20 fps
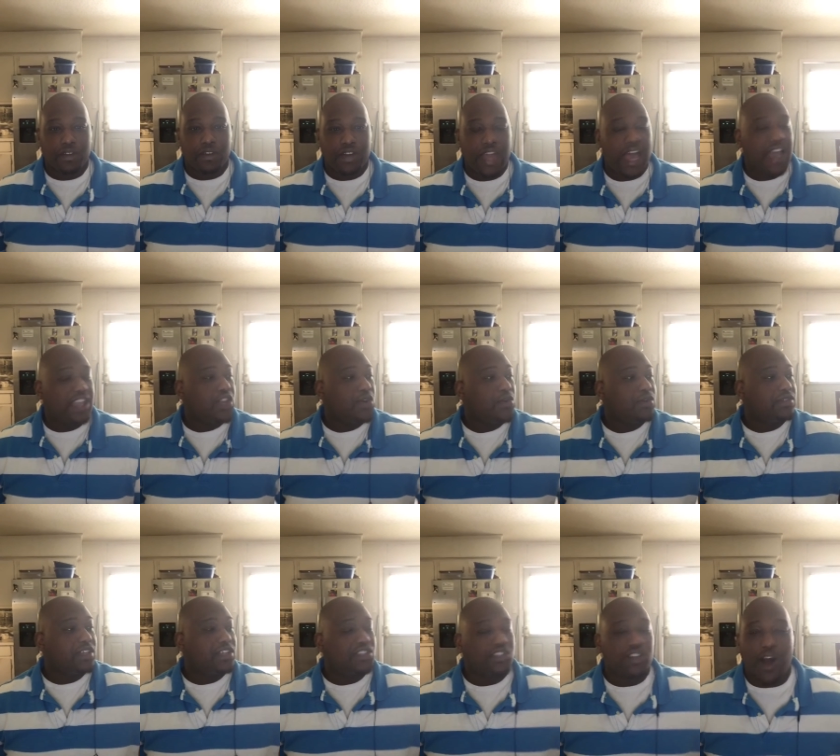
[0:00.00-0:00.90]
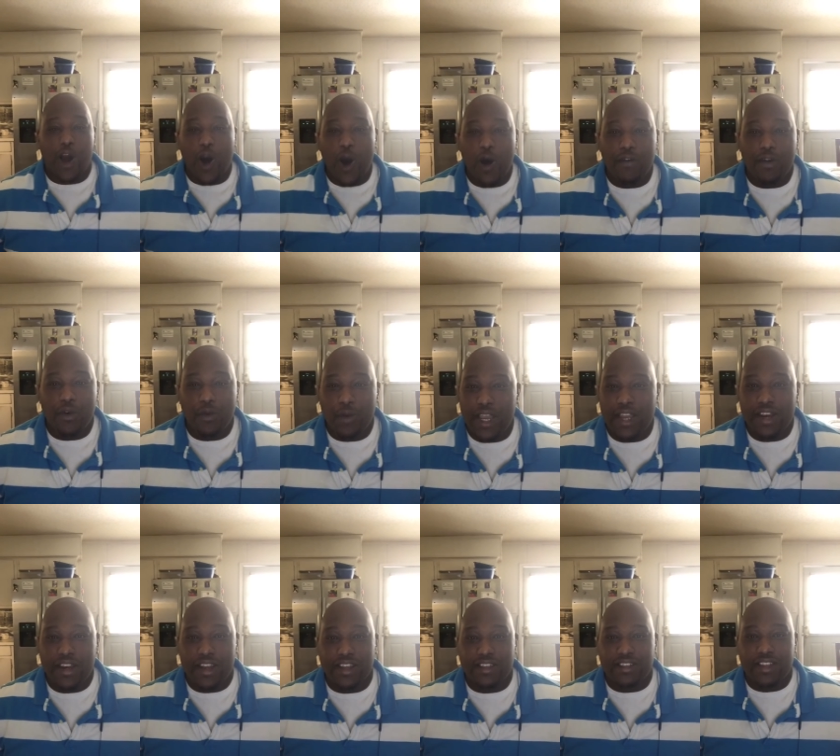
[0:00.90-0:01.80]
Now you was a Jehovah
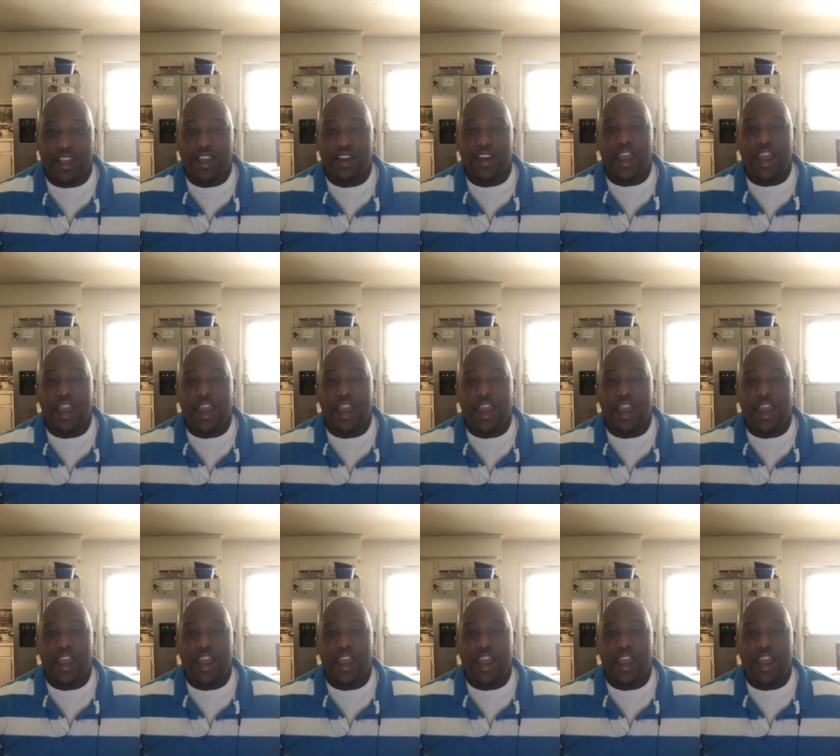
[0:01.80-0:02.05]
Witness.